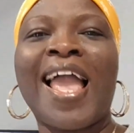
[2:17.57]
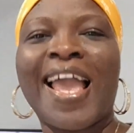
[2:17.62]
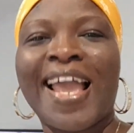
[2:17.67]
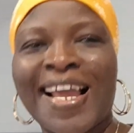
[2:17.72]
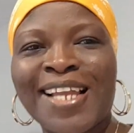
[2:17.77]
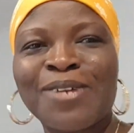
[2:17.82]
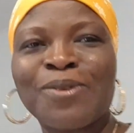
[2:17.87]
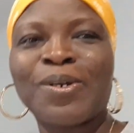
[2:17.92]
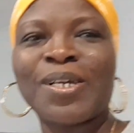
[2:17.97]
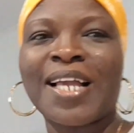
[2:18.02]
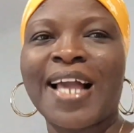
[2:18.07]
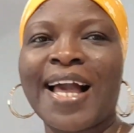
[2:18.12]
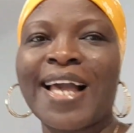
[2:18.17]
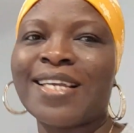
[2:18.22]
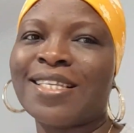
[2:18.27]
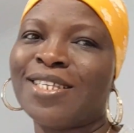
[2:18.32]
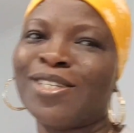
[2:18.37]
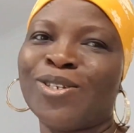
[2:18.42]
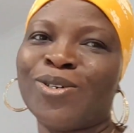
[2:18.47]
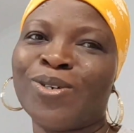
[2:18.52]
Anyway
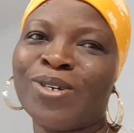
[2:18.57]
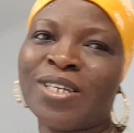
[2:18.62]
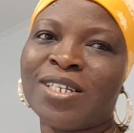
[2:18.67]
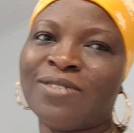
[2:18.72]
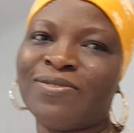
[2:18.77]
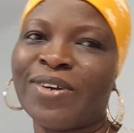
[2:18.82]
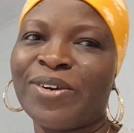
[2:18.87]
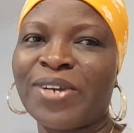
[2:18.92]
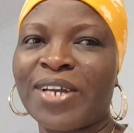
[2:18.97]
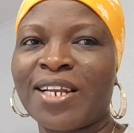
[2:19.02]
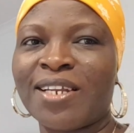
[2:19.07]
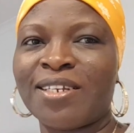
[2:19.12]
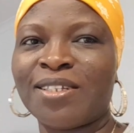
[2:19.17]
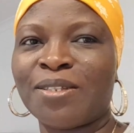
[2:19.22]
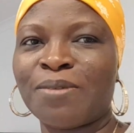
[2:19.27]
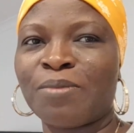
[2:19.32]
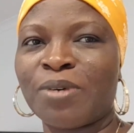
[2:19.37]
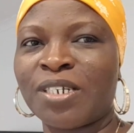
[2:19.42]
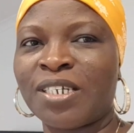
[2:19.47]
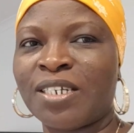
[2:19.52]
guys, you know, it's very early in
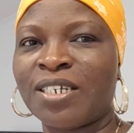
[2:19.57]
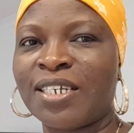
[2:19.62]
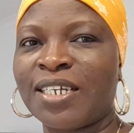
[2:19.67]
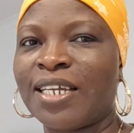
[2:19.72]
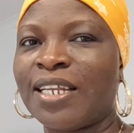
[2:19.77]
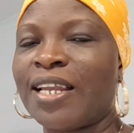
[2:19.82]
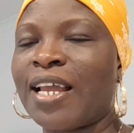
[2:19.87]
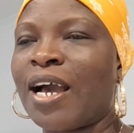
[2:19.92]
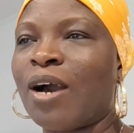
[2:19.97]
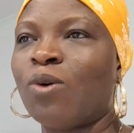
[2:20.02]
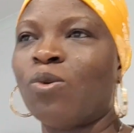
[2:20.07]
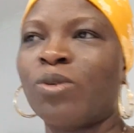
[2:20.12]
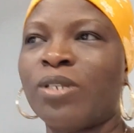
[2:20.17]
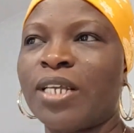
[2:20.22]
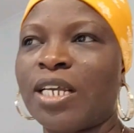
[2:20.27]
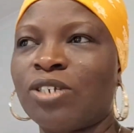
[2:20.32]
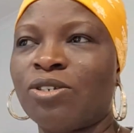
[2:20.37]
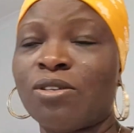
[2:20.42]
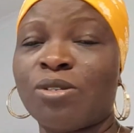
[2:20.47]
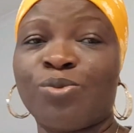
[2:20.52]
the morning here now.
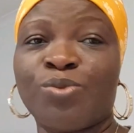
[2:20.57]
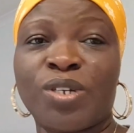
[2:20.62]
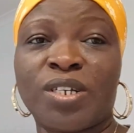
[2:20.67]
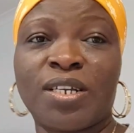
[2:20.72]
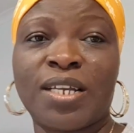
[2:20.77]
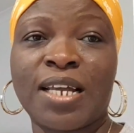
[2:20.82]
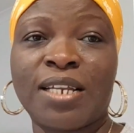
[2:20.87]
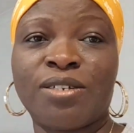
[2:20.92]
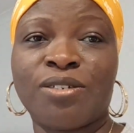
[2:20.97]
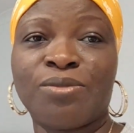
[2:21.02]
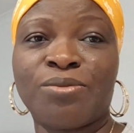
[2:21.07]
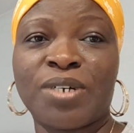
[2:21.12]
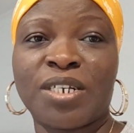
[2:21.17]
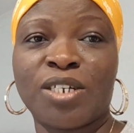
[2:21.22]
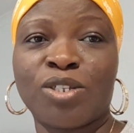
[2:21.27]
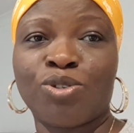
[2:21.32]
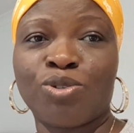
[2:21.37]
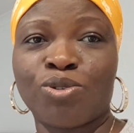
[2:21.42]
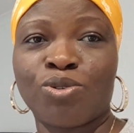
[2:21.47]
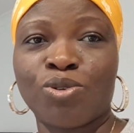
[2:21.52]
They're just getting
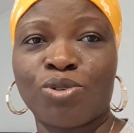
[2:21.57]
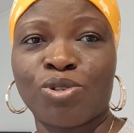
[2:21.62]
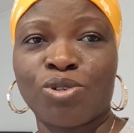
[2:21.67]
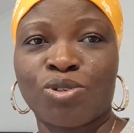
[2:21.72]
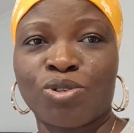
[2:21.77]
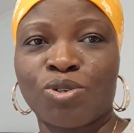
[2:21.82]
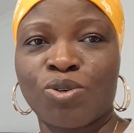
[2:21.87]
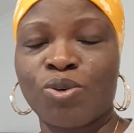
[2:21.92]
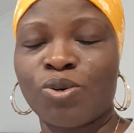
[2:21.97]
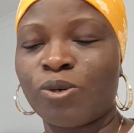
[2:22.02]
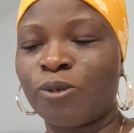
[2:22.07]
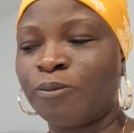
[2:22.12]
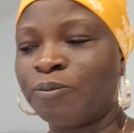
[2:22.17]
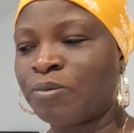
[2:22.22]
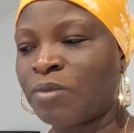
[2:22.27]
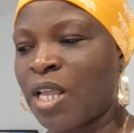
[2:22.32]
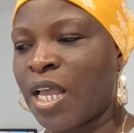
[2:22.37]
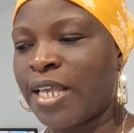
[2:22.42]
ready to go to school.